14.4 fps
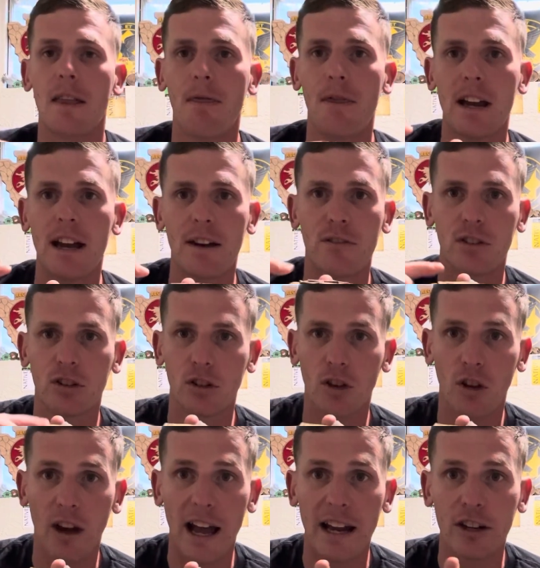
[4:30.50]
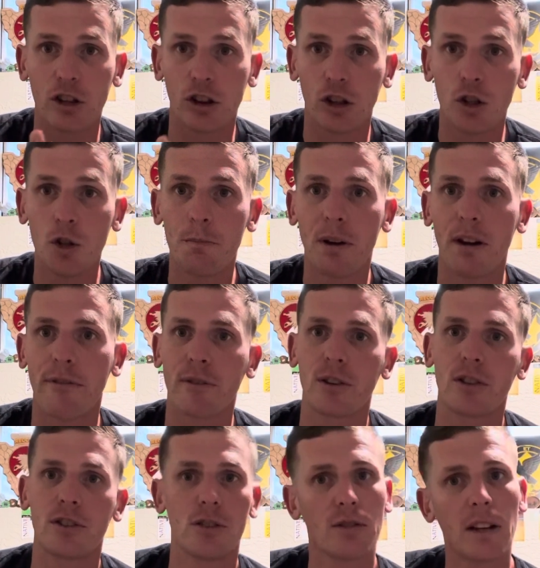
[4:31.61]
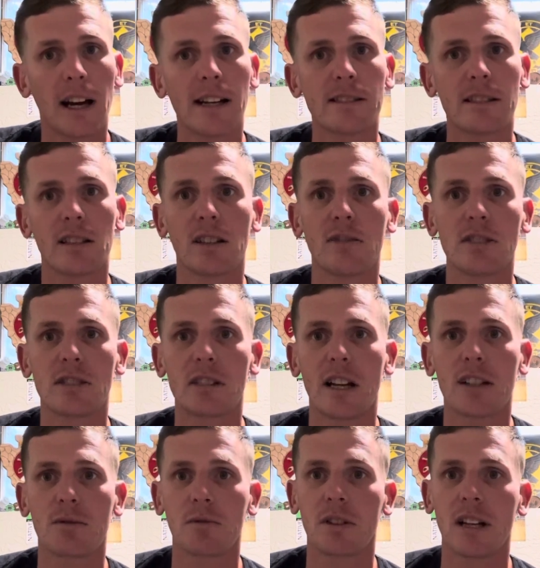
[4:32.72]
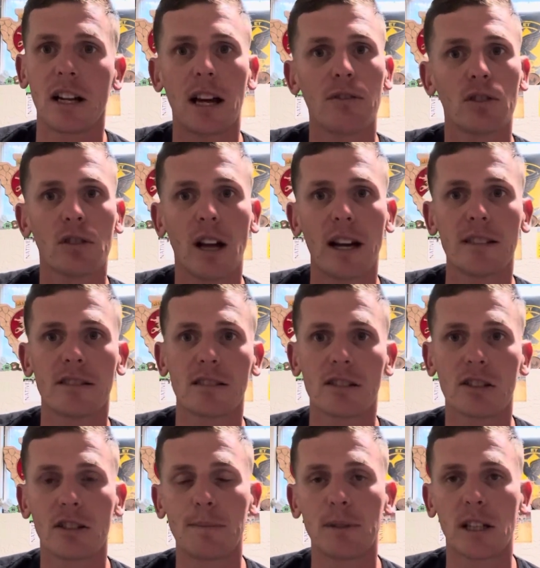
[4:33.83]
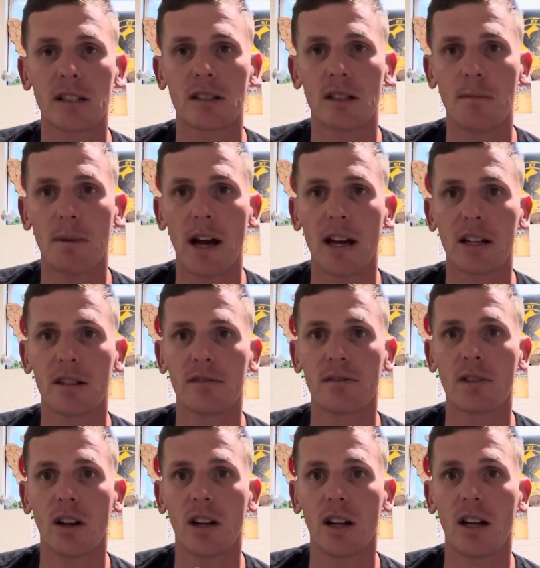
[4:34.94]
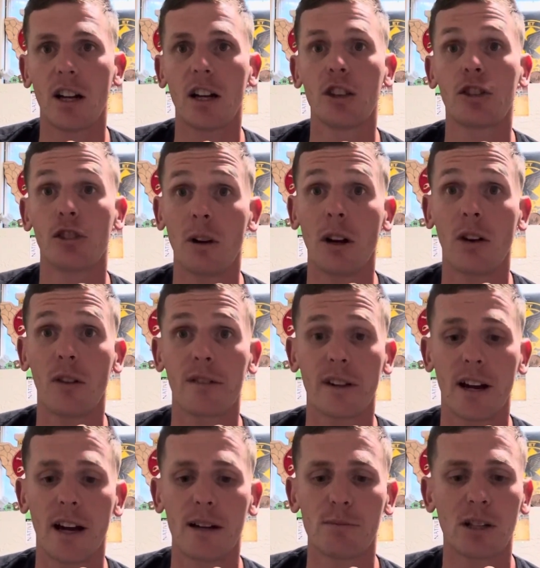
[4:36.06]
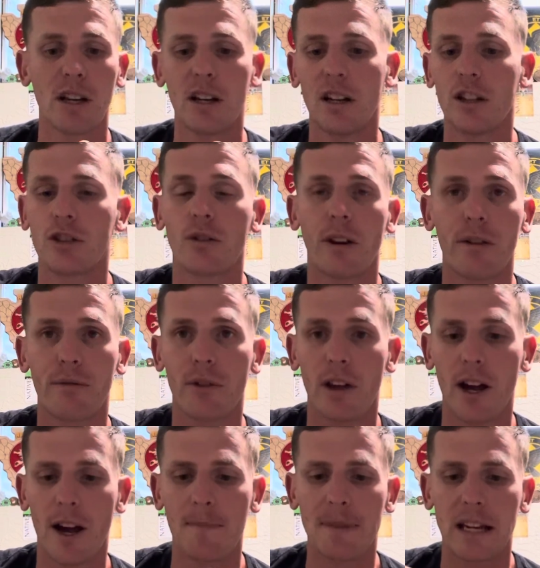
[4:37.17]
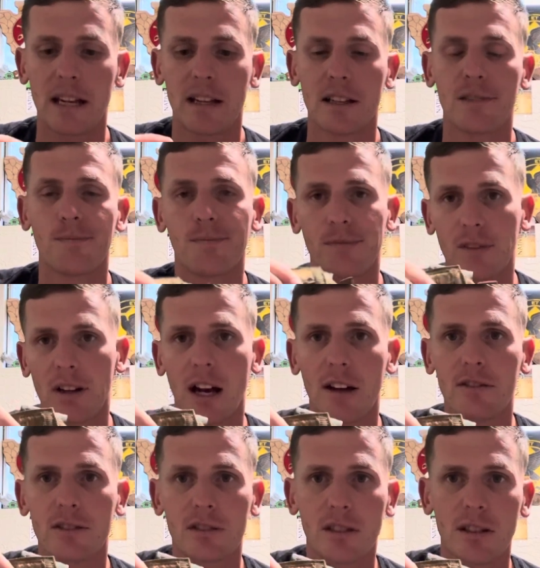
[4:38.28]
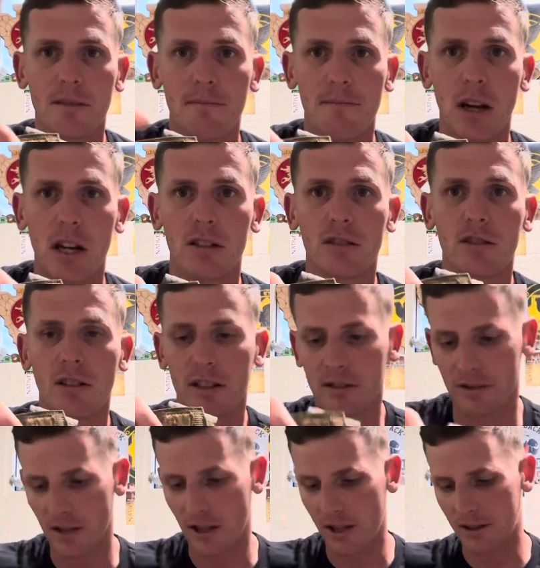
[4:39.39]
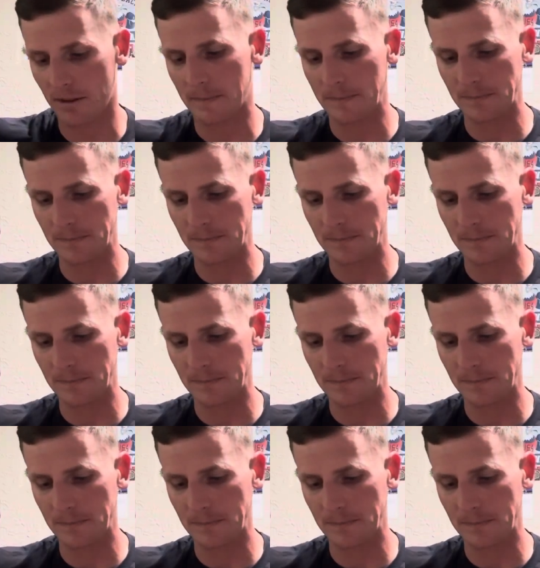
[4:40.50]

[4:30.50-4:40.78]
They have the little added loop for you guys that live in states where you gotta have your license clipped onto the back of uh, you at all times. It's great for that. Obviously, made in the United States.